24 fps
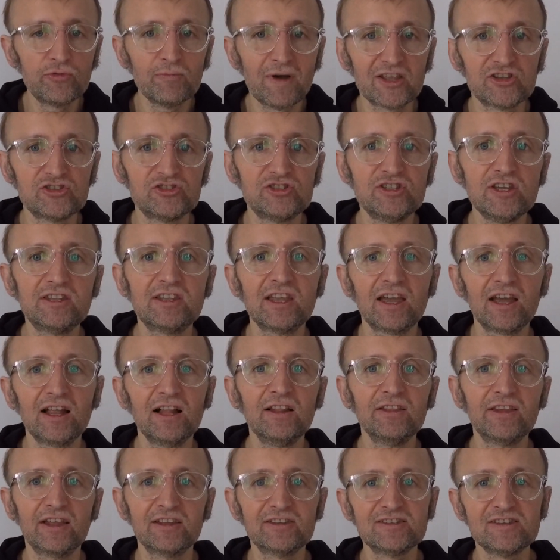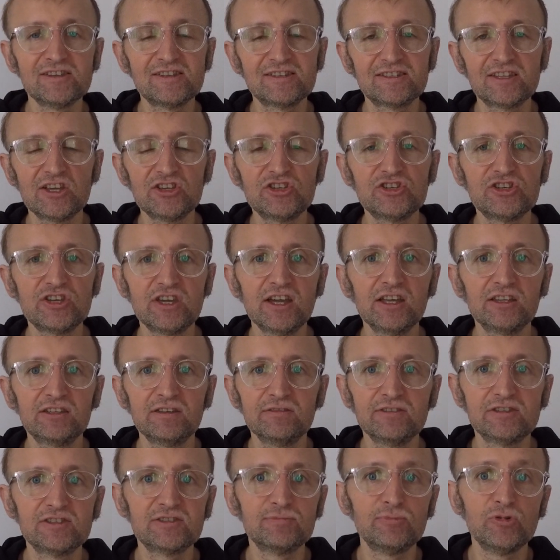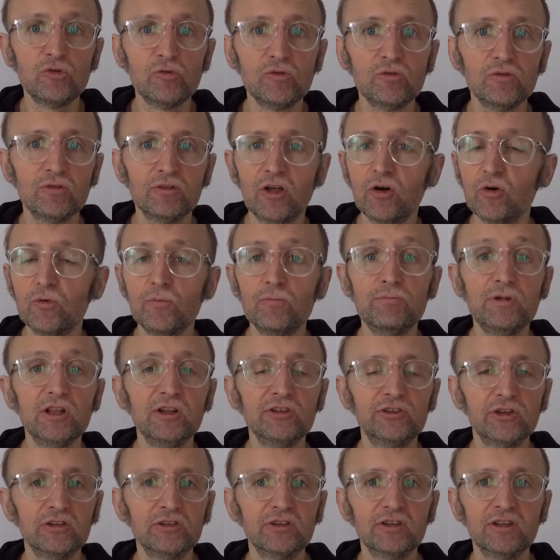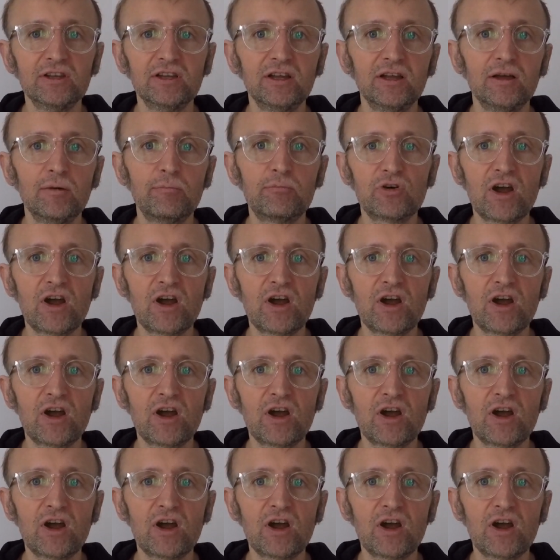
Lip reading: much detail at this stage yet if it's built on a